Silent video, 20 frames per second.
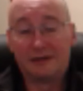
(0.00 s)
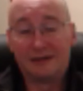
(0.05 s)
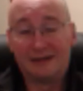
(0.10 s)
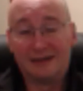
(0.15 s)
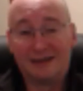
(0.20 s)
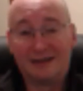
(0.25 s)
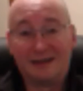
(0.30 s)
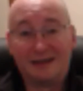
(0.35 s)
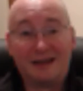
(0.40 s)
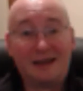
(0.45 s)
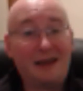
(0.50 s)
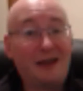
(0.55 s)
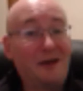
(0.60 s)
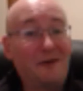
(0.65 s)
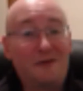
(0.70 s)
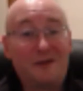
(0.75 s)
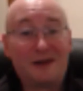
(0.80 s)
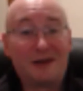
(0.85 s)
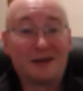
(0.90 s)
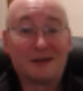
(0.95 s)
If
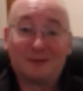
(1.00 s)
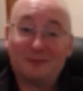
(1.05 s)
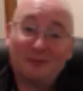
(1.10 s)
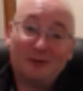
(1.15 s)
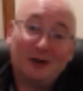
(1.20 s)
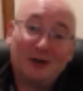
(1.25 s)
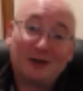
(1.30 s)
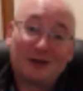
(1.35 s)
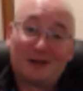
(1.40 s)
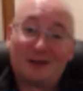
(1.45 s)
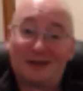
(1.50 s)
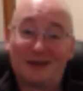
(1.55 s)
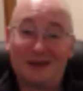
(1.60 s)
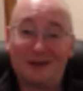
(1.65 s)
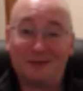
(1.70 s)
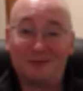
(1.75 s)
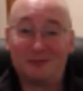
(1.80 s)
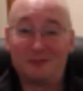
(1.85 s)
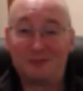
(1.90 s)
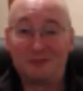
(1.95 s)
it doesn't work, then
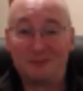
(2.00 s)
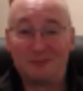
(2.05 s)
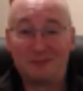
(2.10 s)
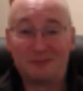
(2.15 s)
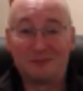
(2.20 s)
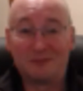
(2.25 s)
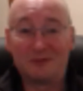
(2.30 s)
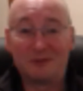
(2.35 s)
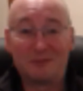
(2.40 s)
we'll